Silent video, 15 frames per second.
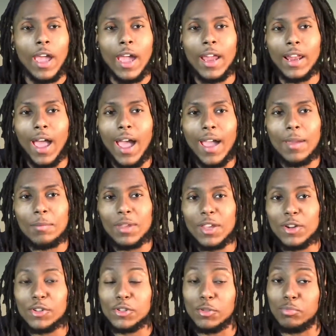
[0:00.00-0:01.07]
and I am
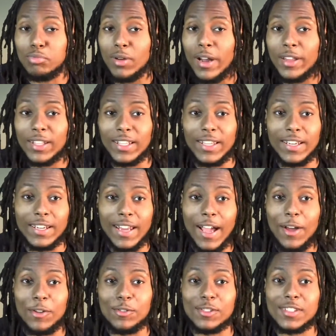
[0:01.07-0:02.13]
here to proudly
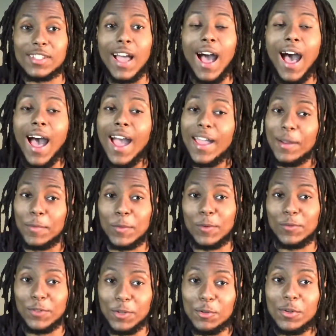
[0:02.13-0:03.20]
announce I am
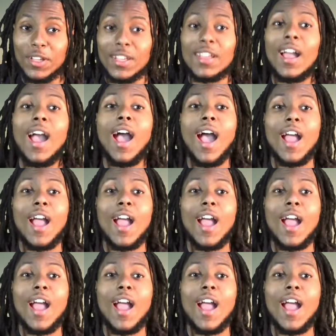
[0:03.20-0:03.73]
reviewing